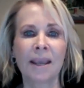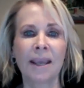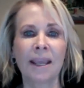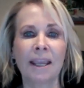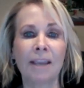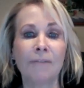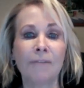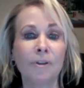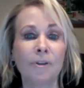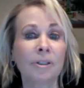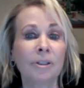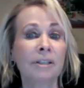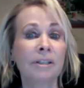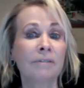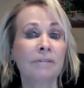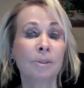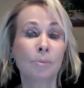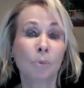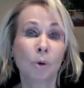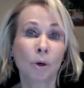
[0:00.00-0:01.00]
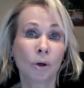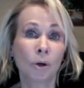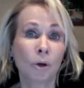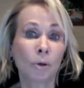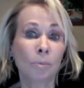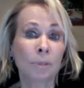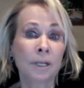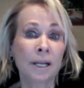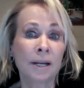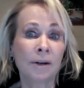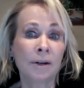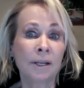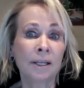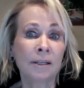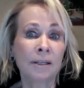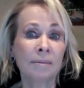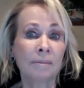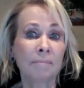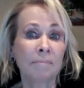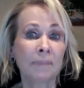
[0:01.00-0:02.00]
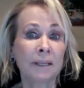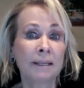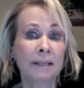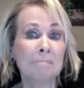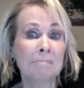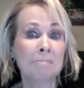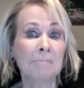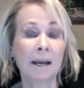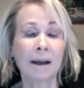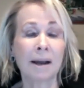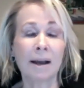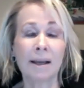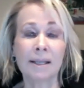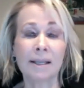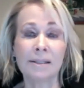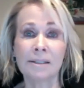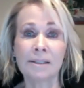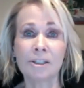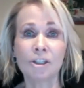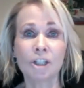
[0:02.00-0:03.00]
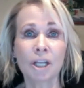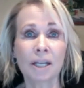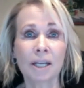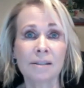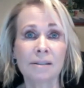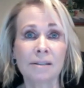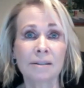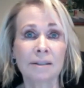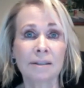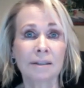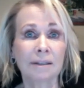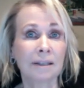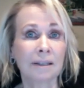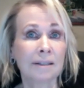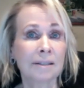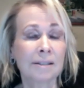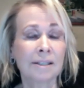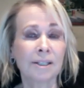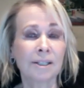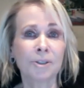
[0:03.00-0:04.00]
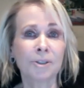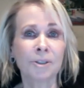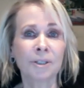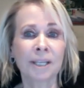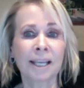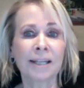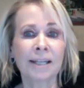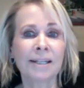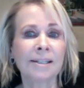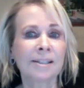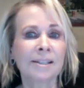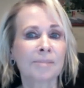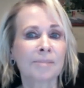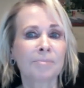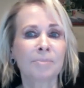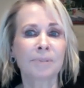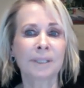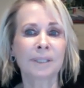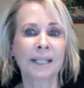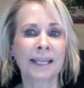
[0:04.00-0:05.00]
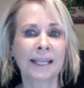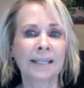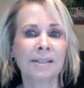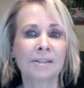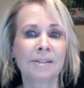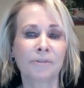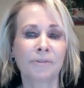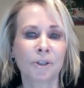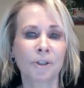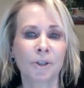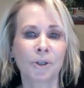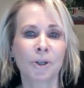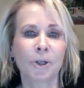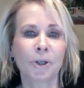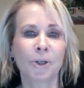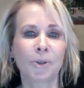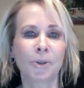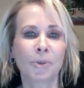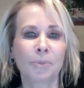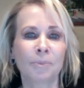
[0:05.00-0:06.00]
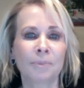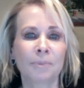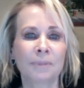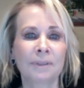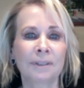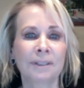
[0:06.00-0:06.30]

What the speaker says: If you live in a more urban area, then I suggest consider getting some plants for your home.